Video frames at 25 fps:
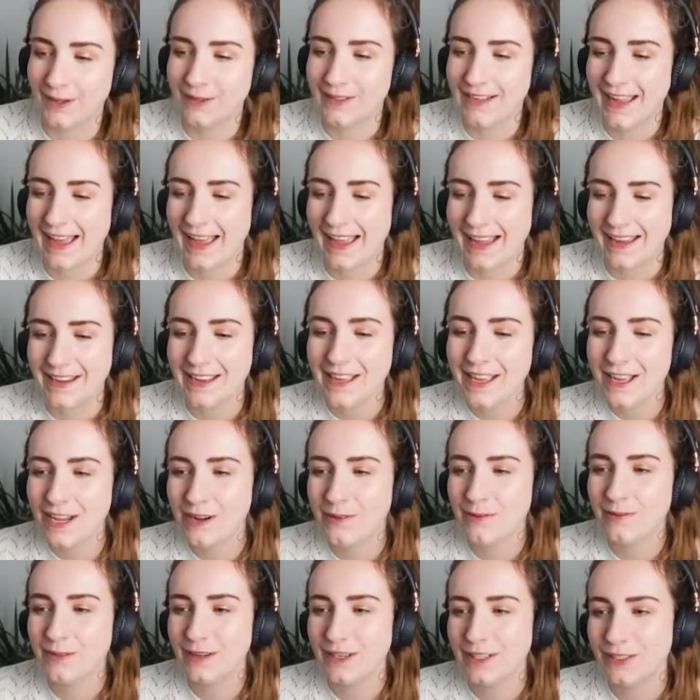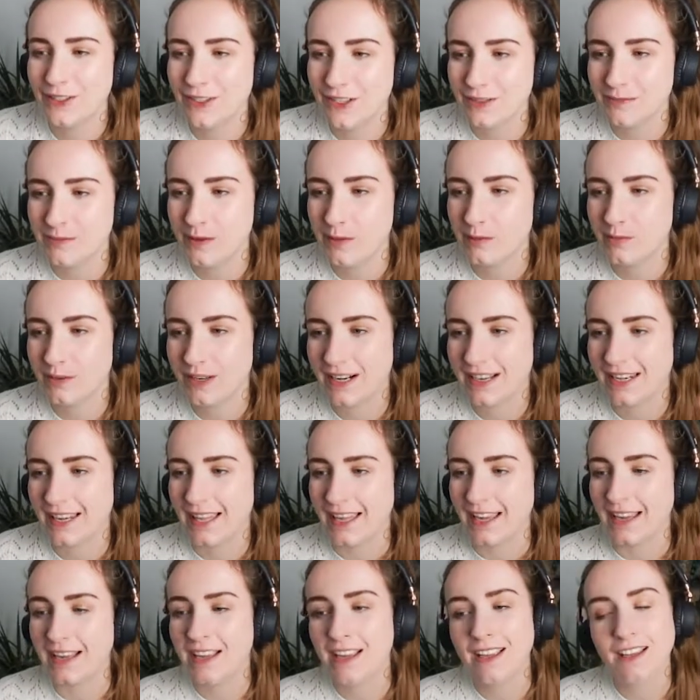okay? We're a good mum,
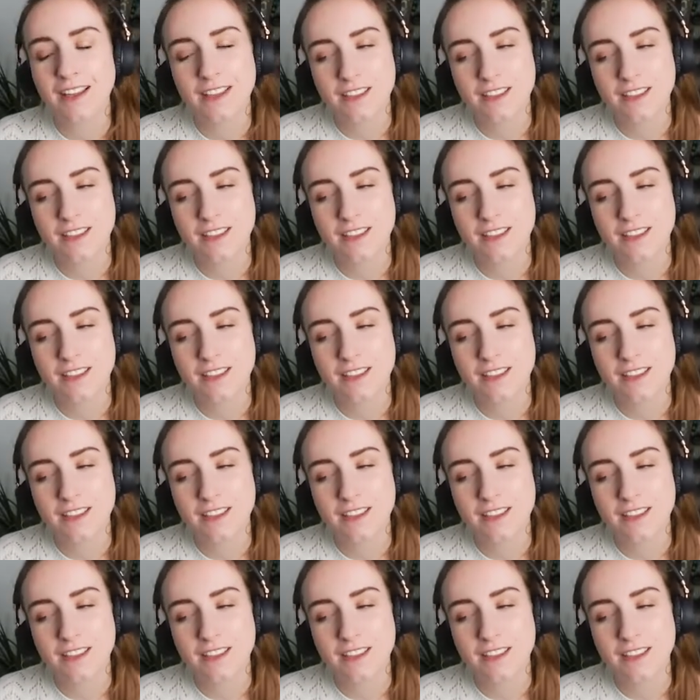really.